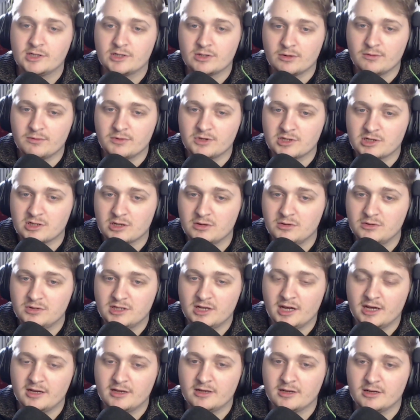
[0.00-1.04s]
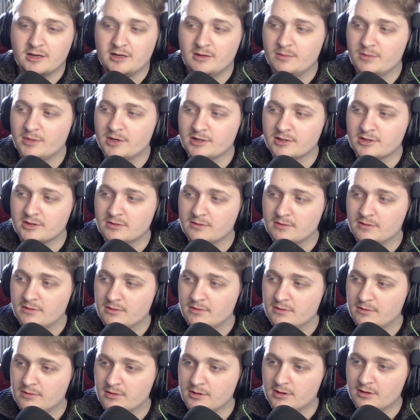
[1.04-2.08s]
Drew was so taken in by...
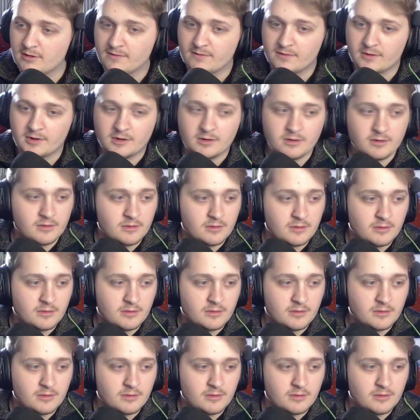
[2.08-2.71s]
What the fuck?